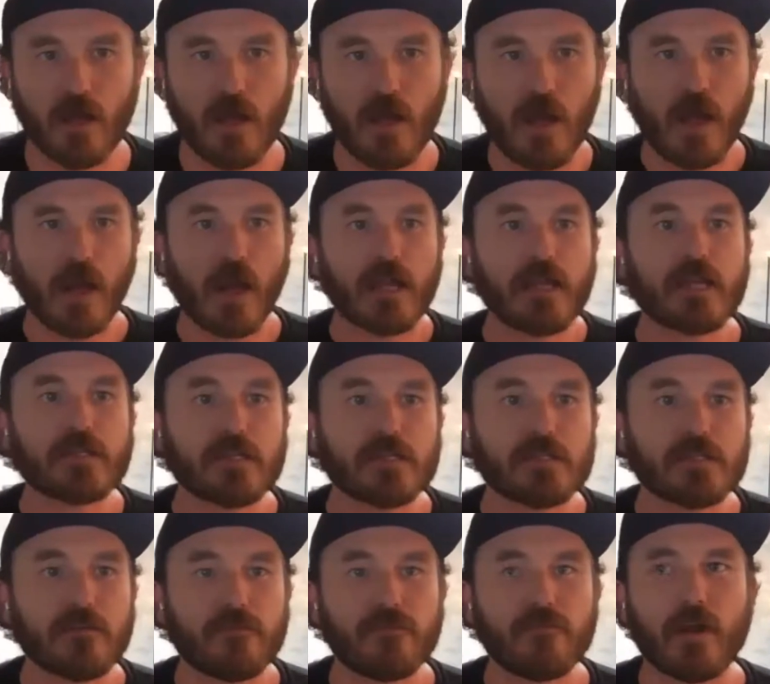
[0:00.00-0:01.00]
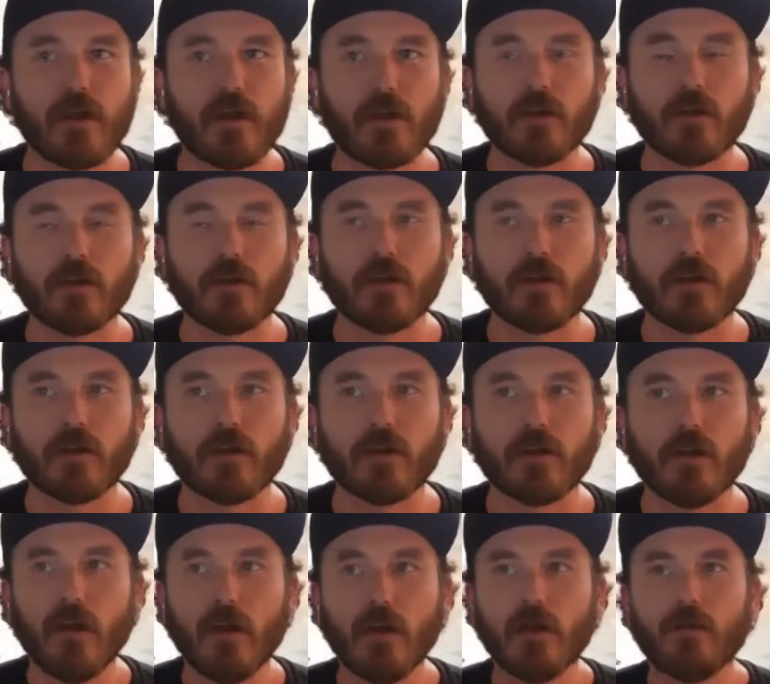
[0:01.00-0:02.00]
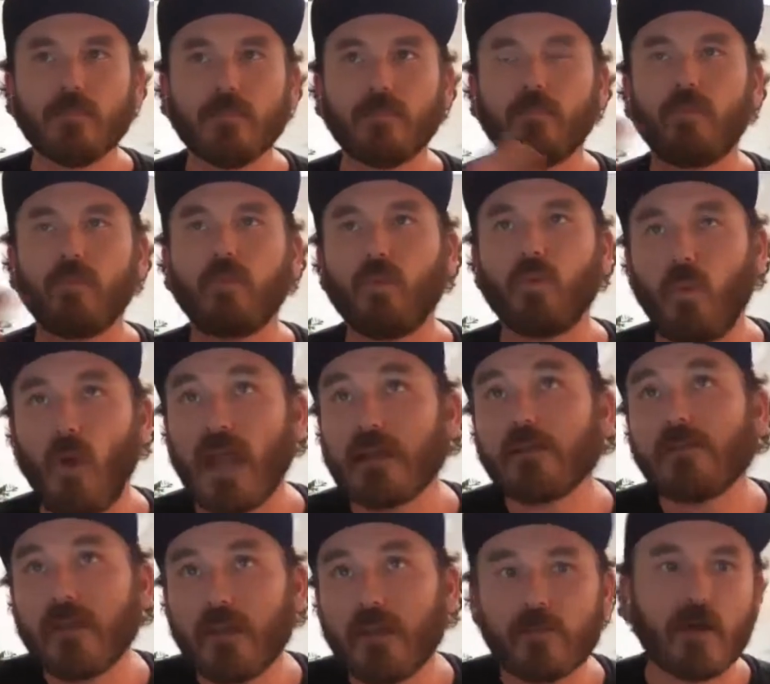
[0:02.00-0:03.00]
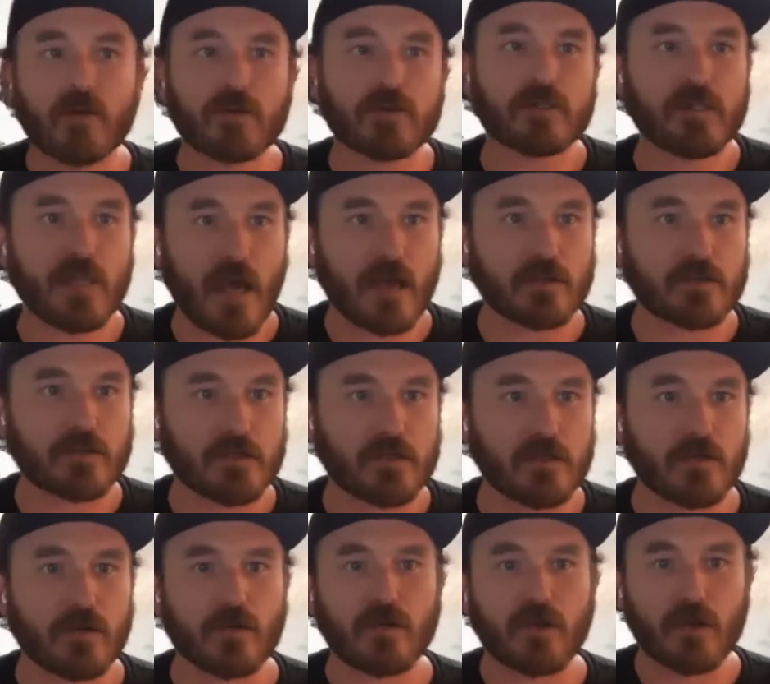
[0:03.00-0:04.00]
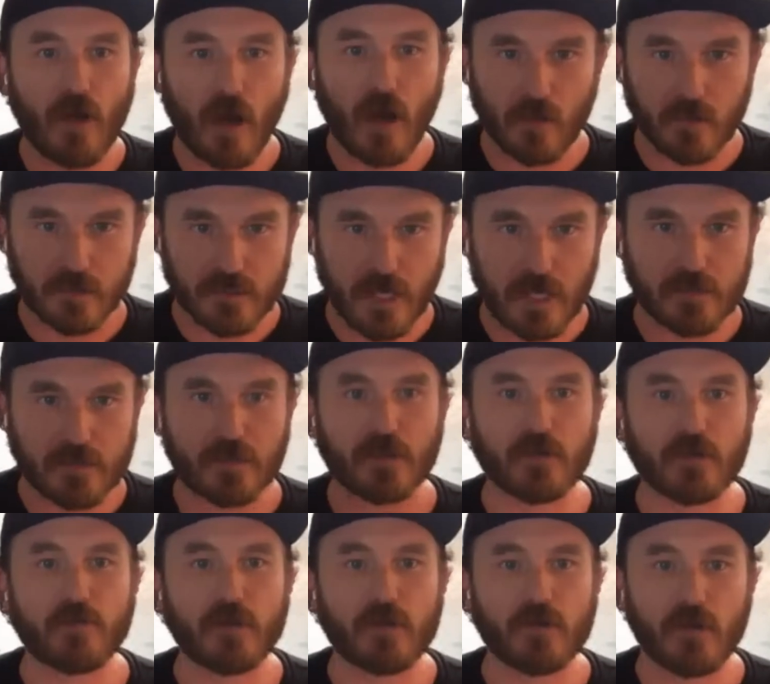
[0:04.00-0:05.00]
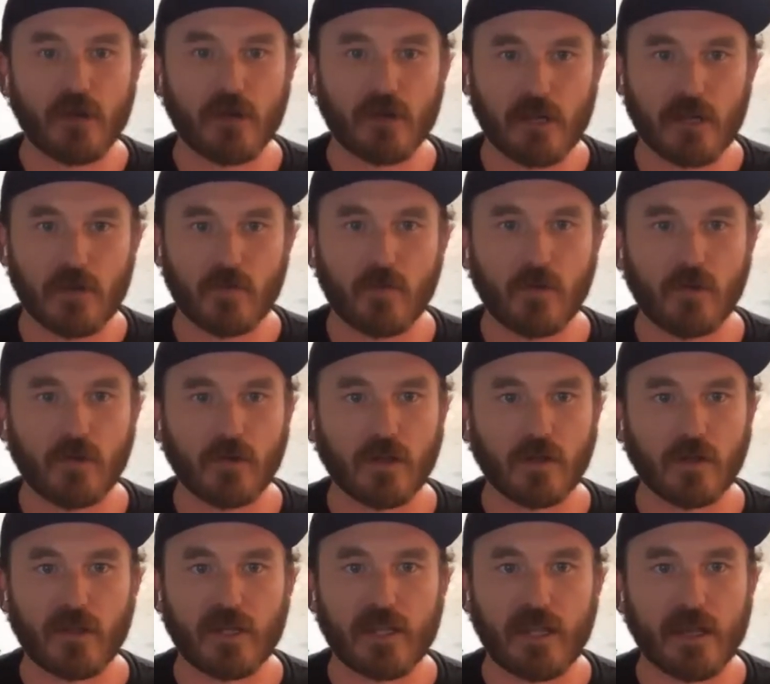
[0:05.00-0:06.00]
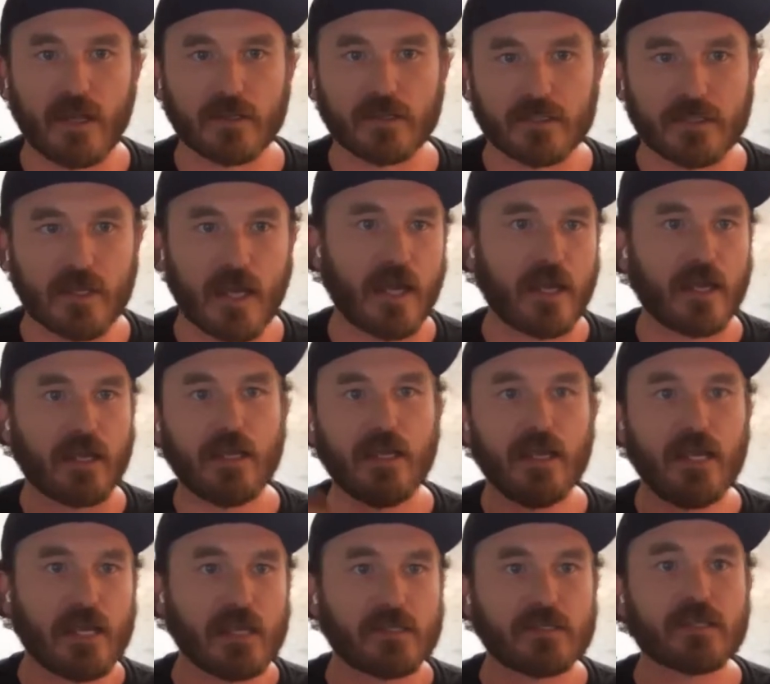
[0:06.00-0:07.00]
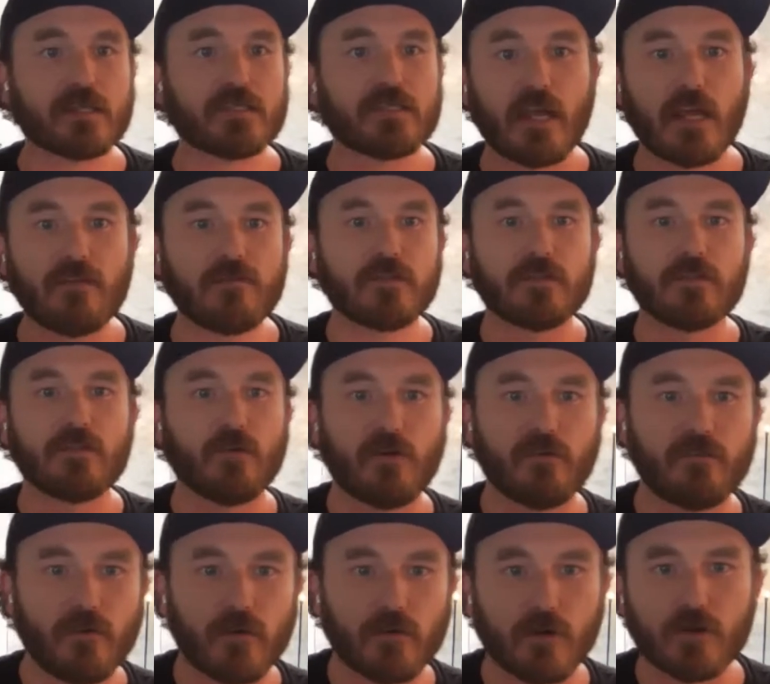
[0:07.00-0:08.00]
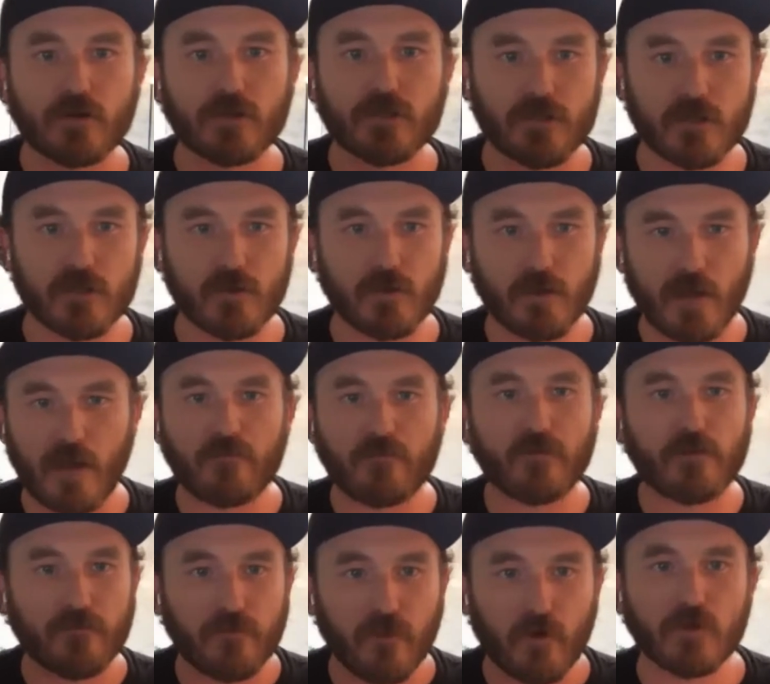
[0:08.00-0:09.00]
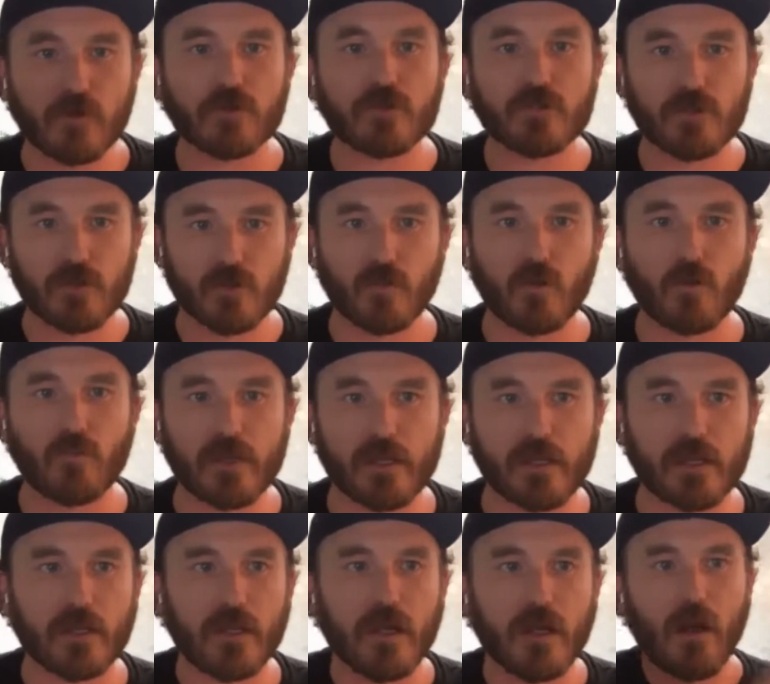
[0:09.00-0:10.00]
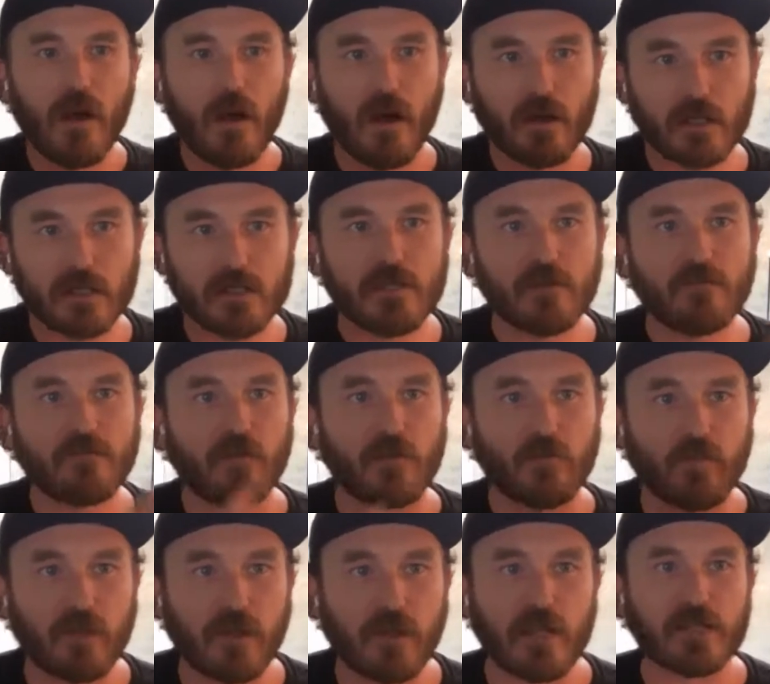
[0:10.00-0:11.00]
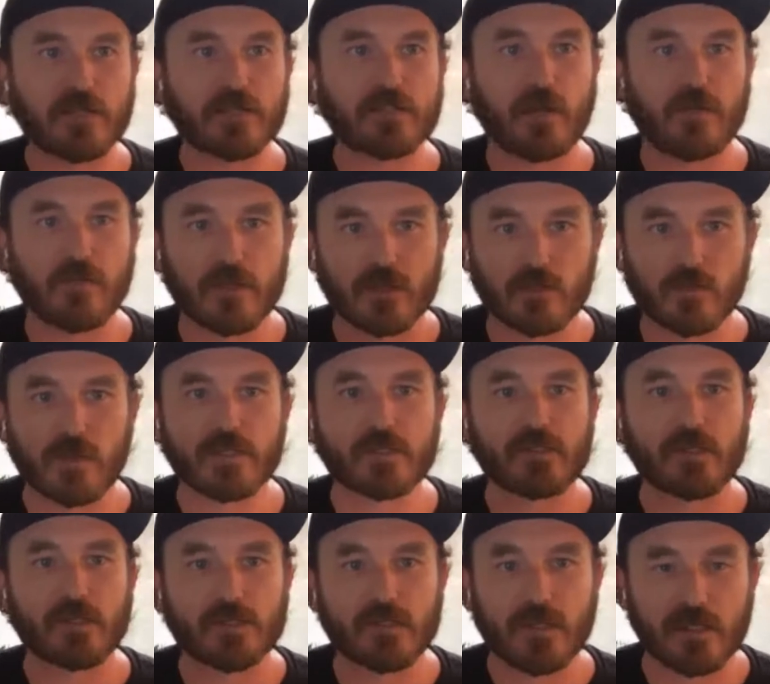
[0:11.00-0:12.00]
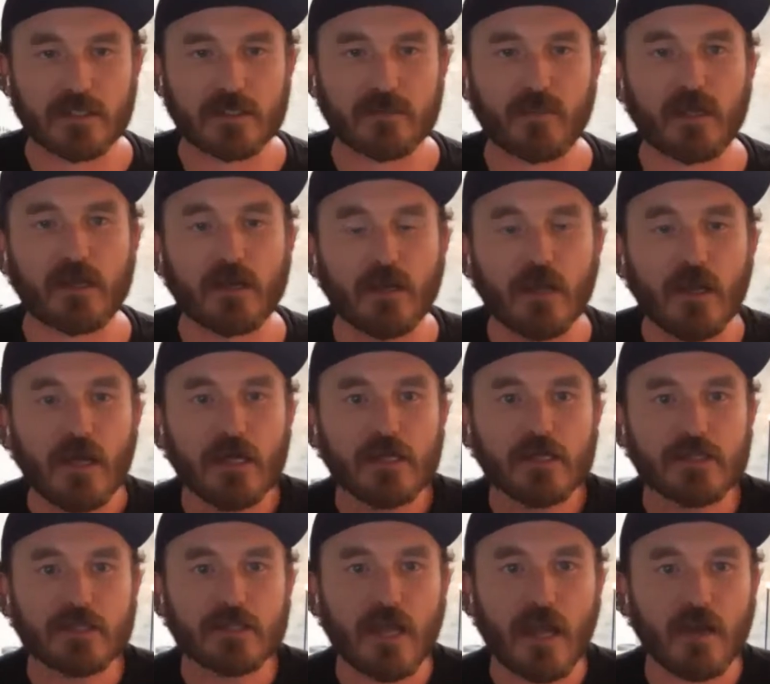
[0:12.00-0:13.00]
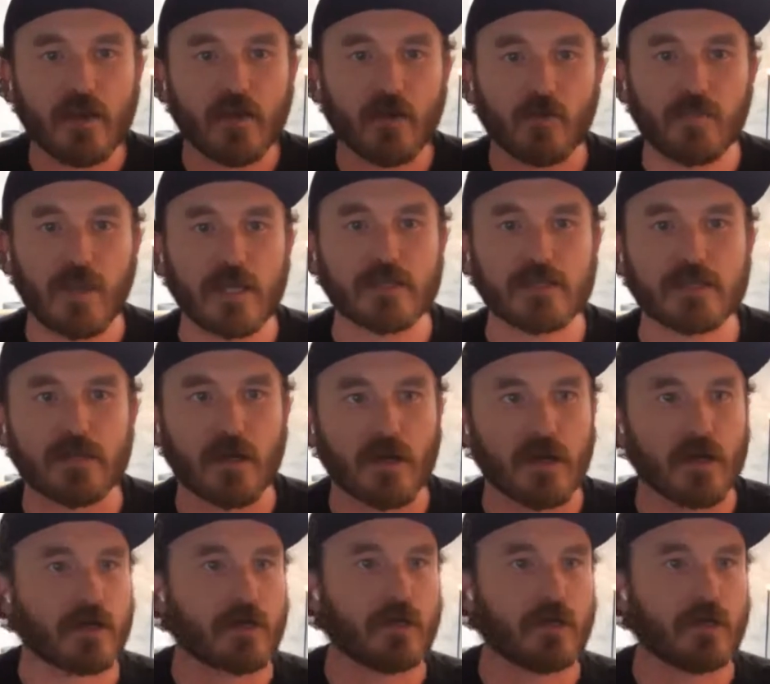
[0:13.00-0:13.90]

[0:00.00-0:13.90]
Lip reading: And I guess it's a fair way to think about sets too, that not all sets are going to be created equal, and we can't say, is it safe to do a photo shoot? Every photo shoot will be on a different place on this risk assessment scale based on